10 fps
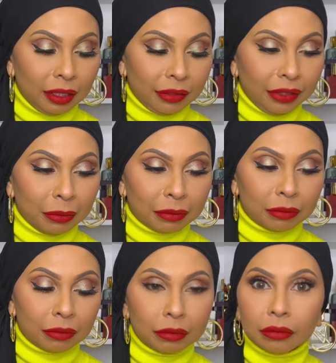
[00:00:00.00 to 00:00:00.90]
from
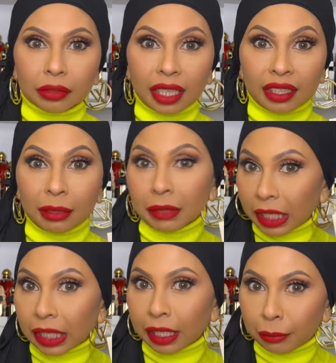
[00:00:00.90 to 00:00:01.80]
that name that
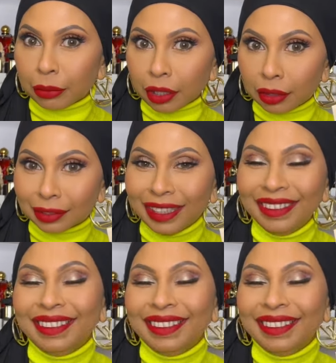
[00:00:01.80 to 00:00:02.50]
I can't pronounce.